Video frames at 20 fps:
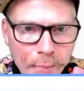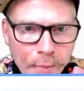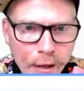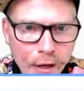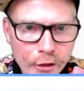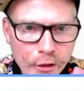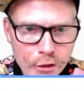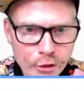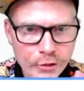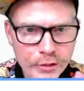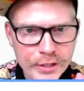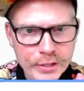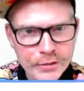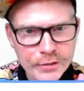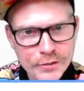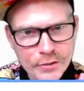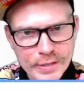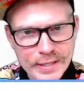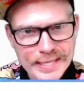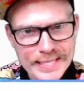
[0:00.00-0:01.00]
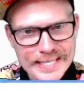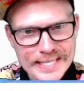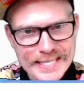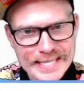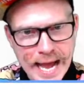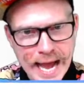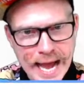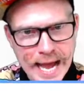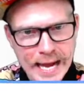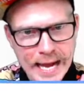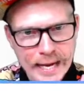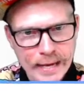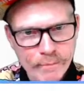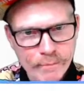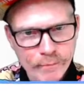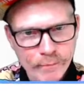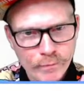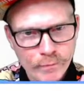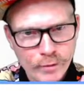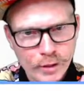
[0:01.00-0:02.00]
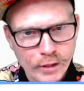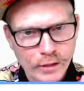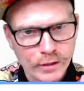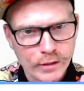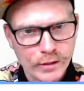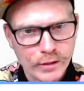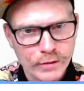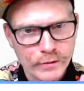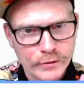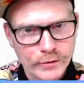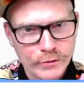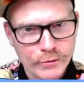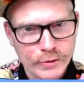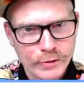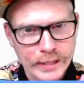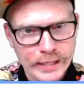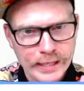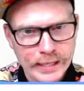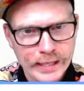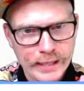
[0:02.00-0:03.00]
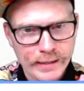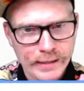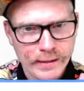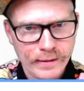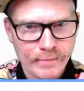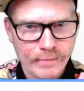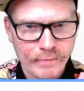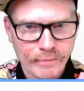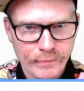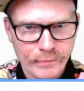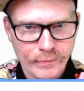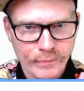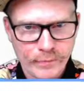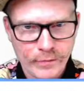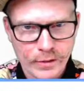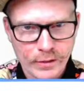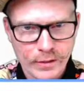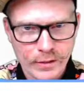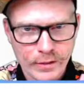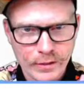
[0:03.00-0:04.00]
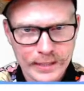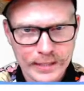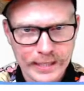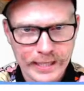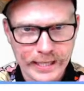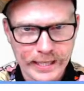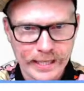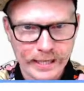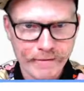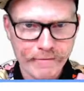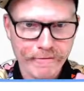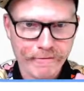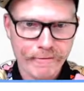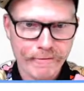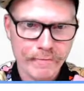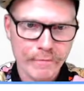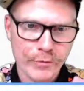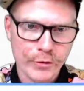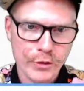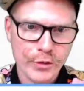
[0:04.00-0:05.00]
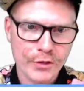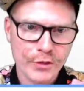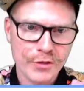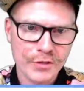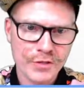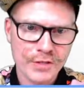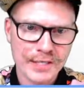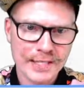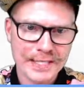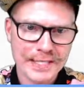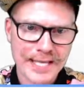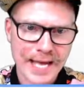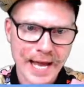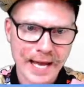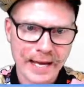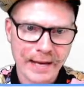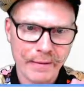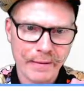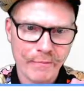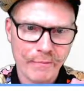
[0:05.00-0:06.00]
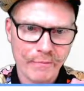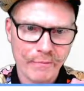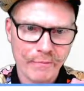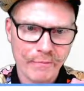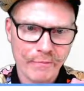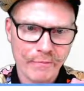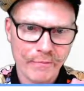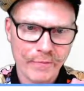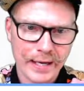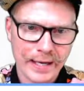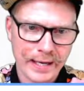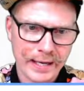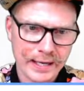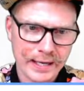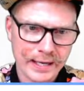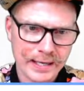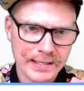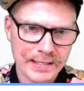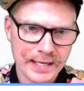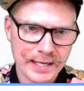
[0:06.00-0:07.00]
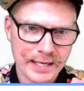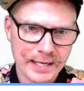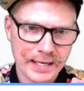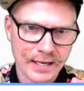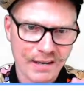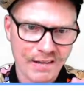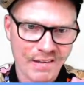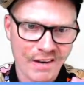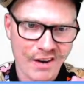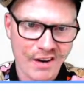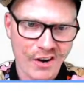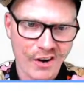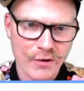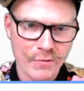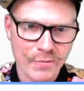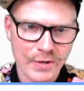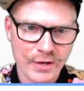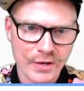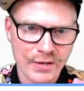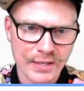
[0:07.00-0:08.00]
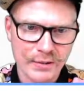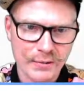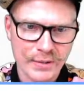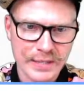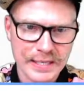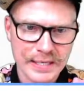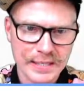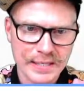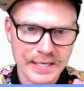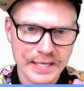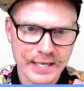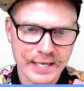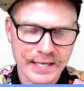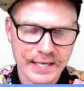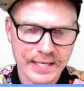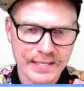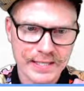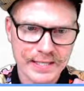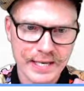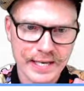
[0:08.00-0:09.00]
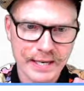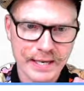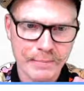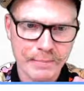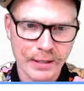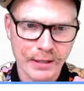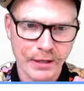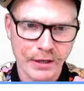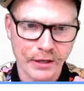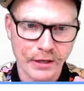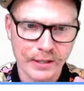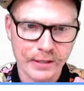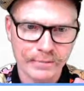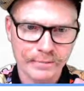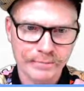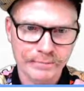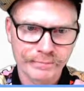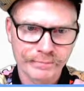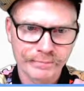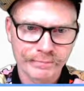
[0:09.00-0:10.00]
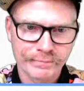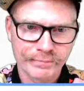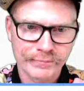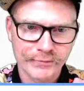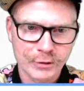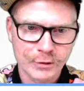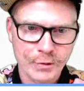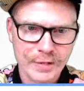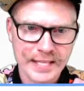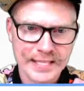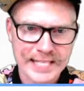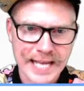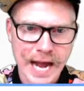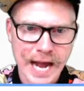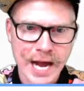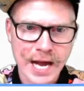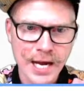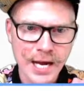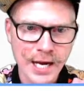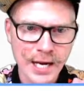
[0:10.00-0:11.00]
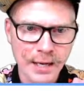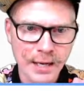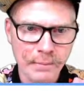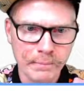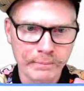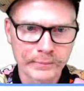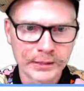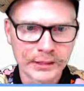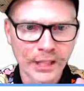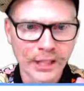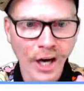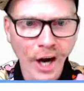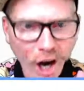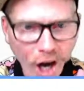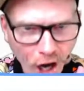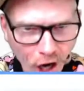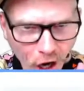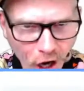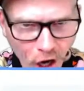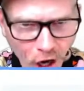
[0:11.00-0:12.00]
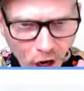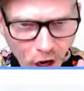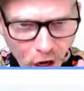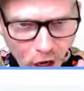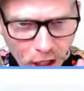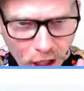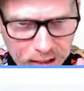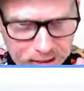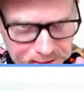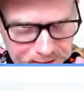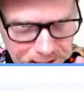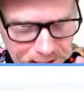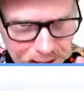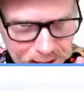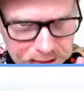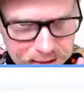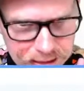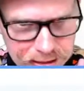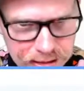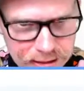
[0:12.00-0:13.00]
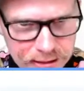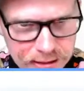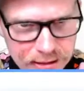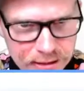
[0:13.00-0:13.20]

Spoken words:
You can do the same, look, 3D, sleeve. You can do the same, and I hope no little kids are going to get scared, but look, with its arm. Oh, yes!